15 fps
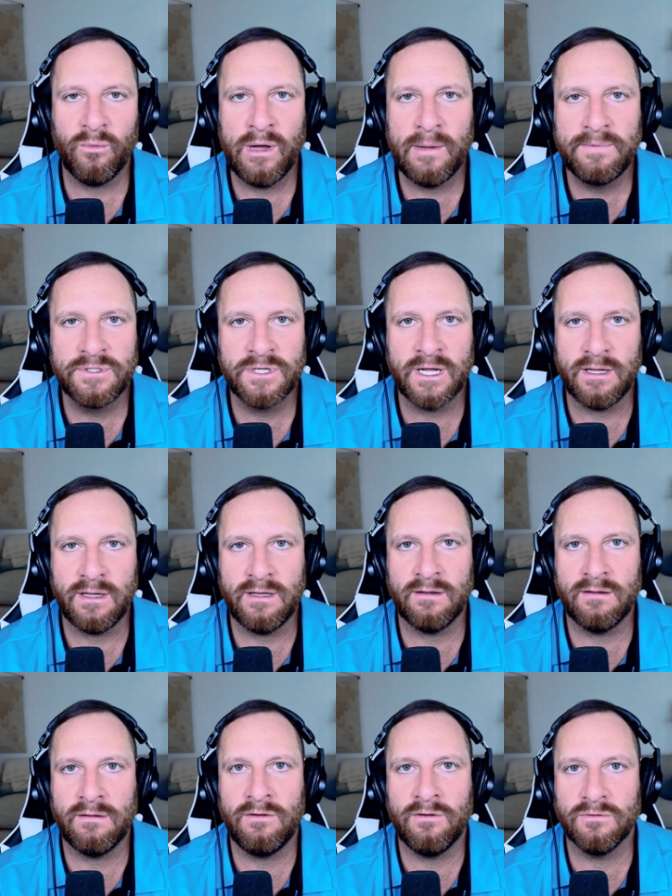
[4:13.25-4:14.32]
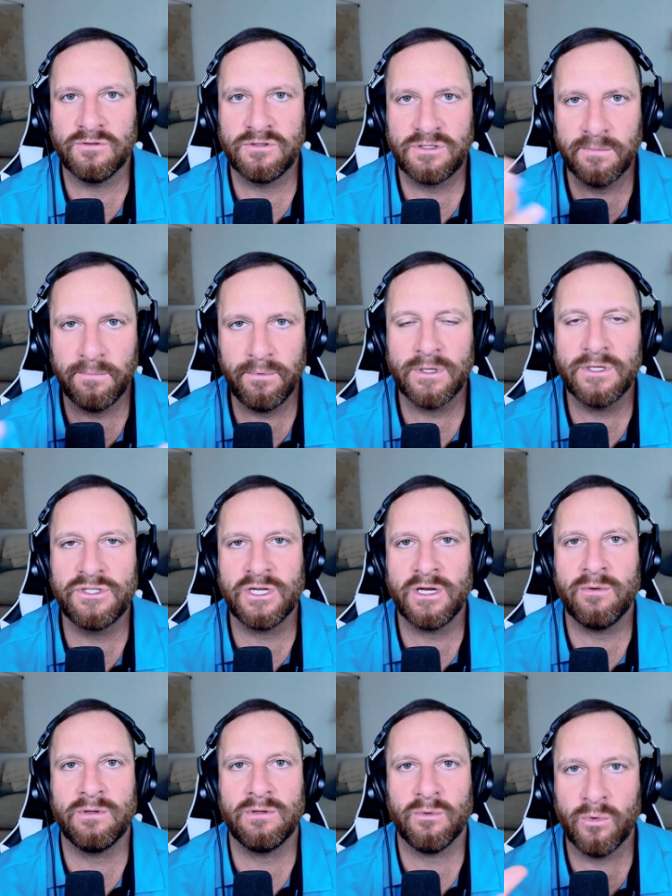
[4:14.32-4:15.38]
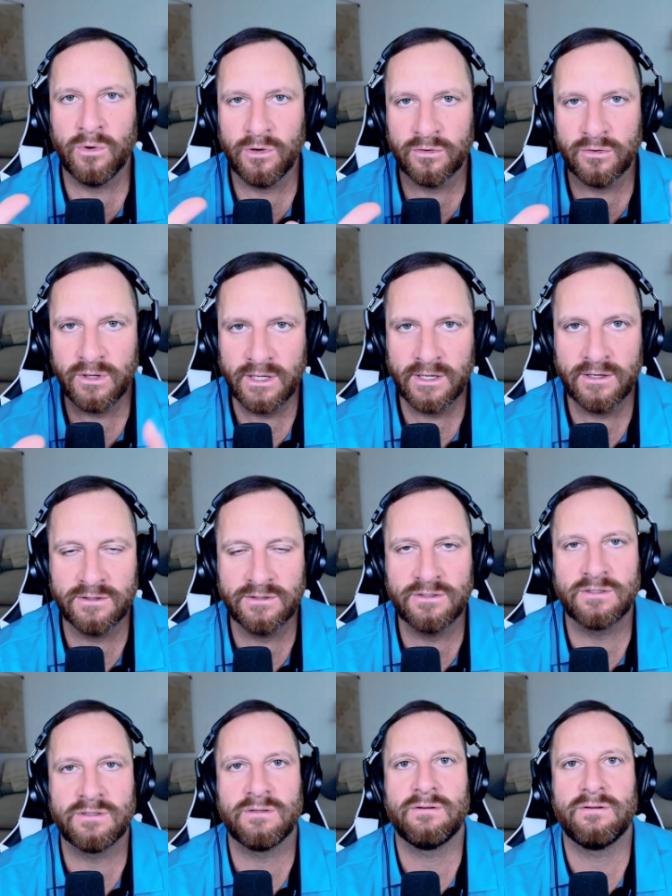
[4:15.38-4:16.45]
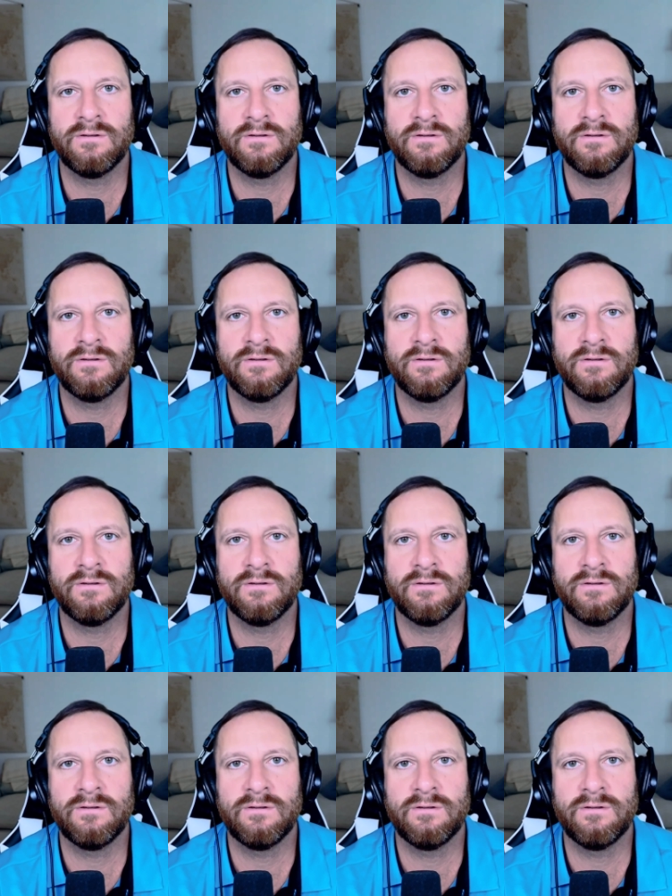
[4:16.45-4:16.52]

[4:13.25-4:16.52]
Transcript: website can you know simply share with the world here's